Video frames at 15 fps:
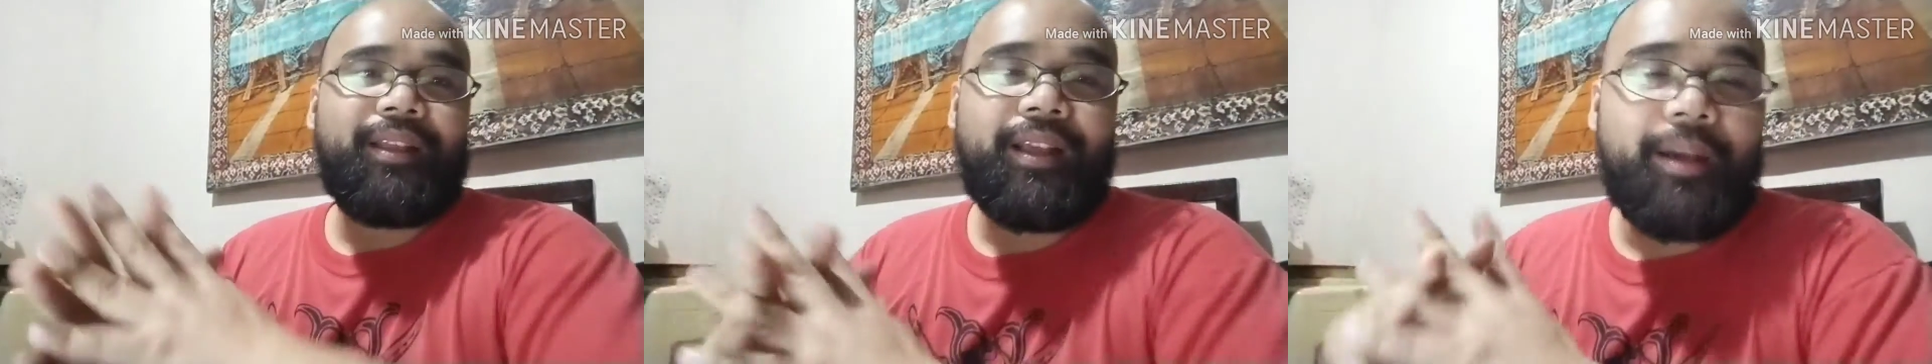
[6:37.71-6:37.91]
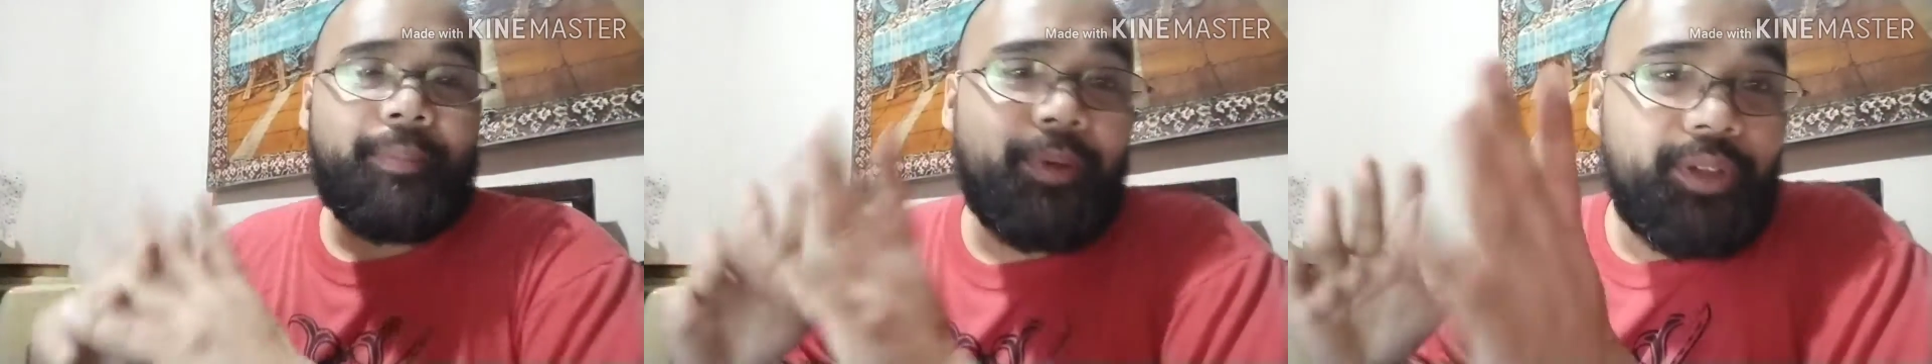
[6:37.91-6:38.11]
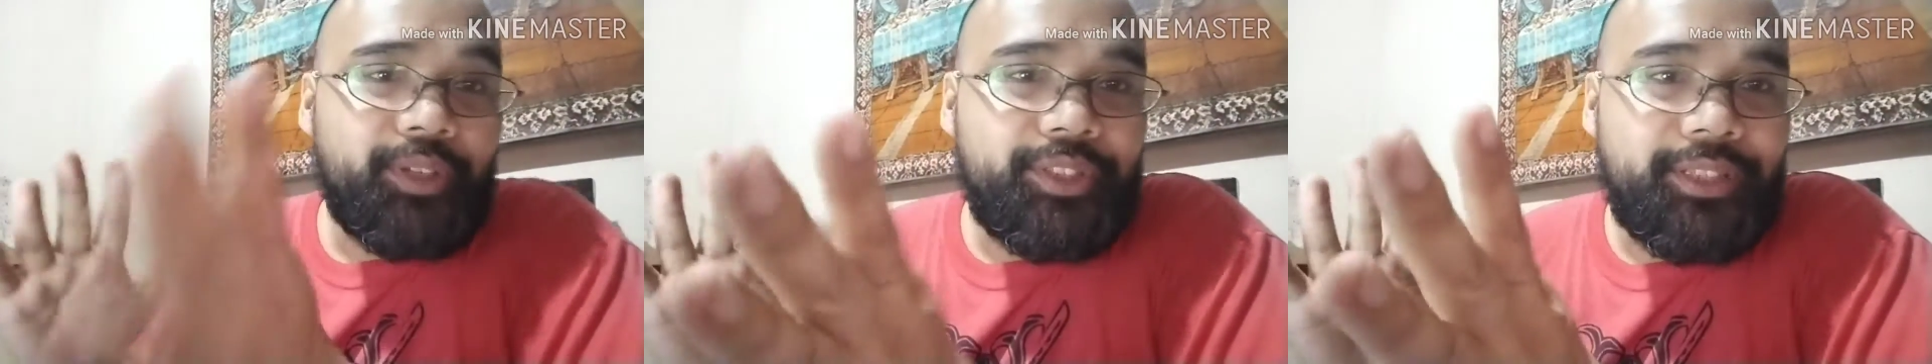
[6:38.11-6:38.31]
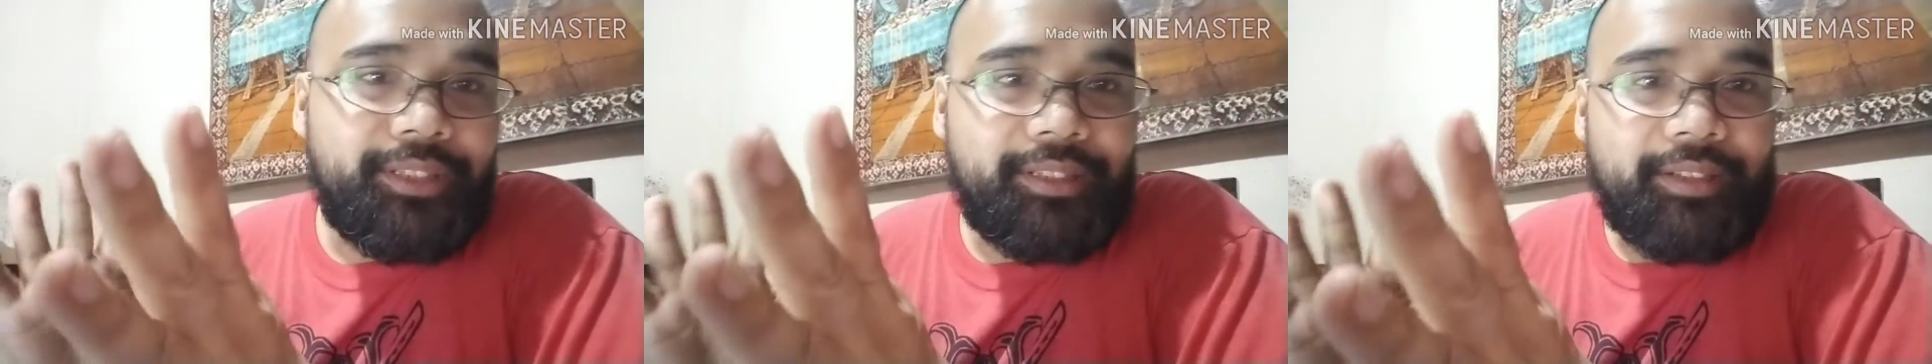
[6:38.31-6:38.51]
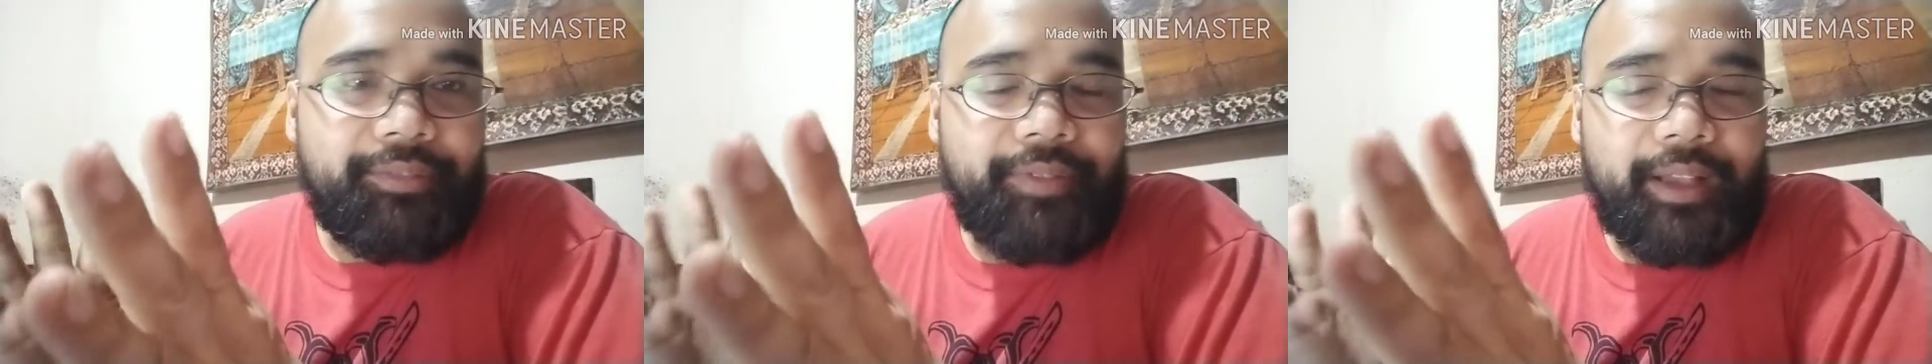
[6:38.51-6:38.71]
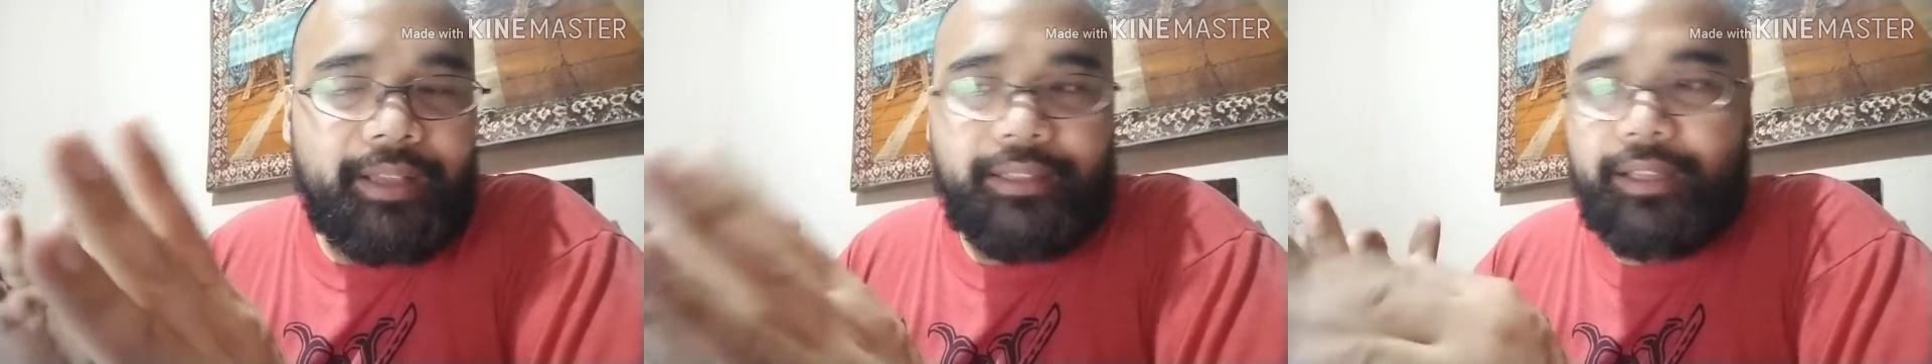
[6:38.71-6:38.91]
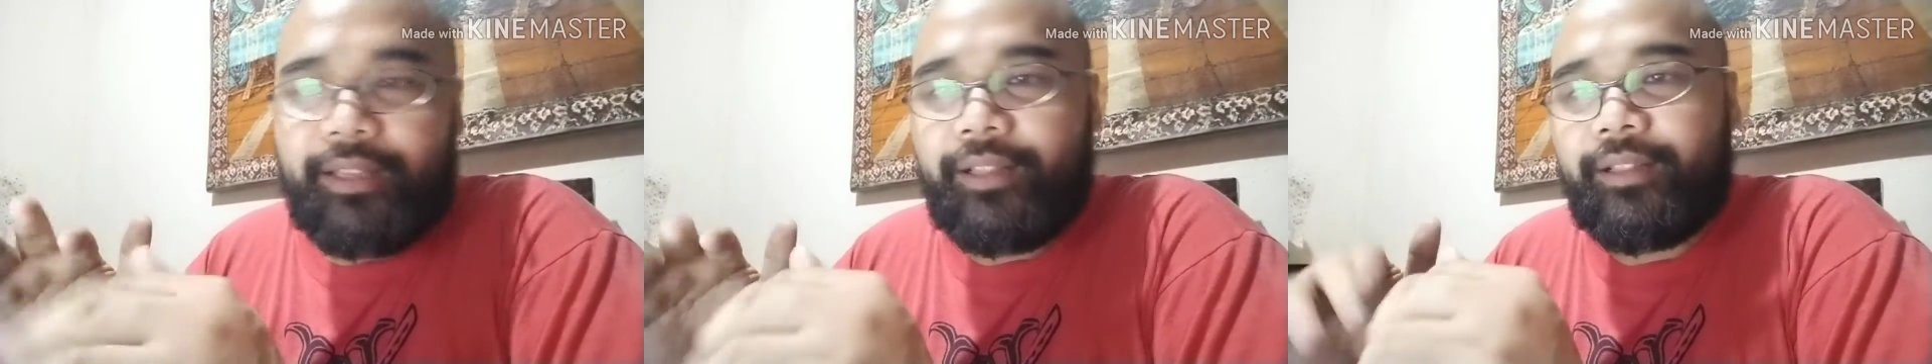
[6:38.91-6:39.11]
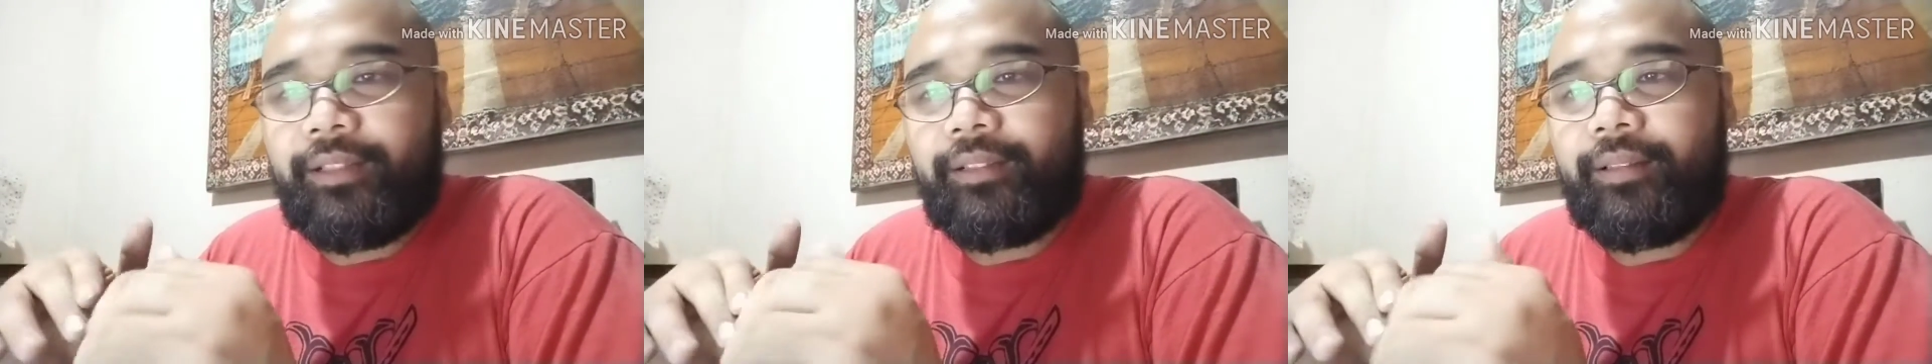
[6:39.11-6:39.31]
Apologies if I
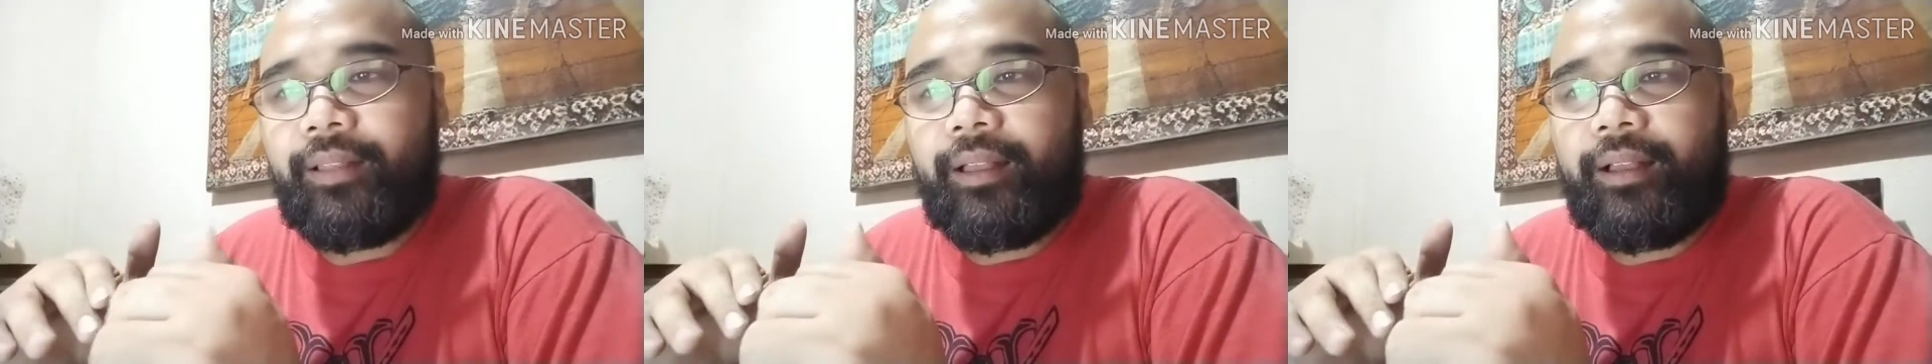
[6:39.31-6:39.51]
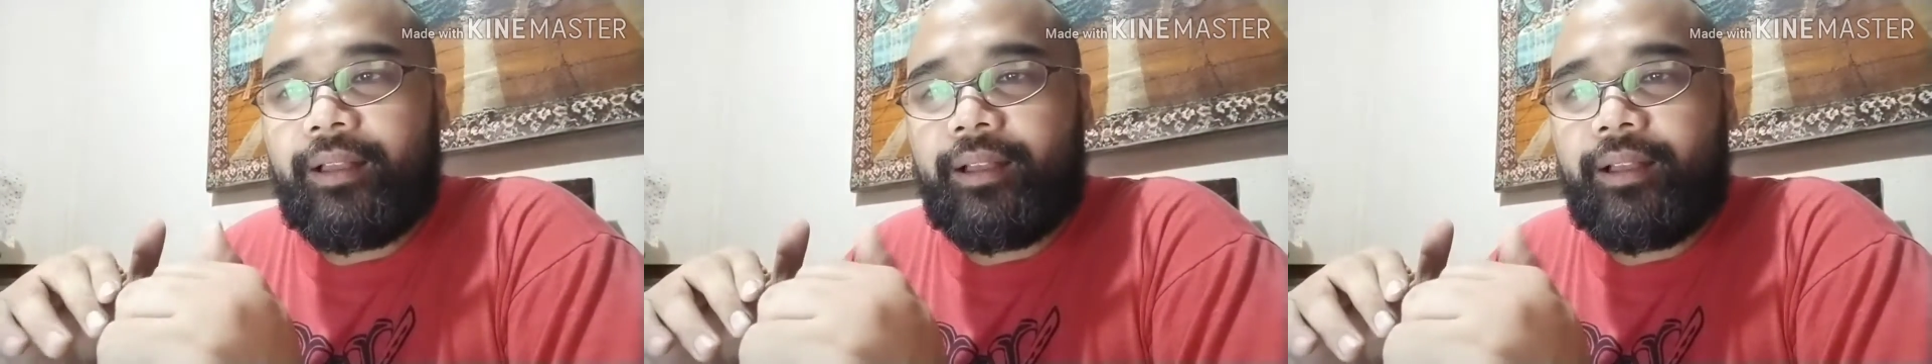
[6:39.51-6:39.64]
didn't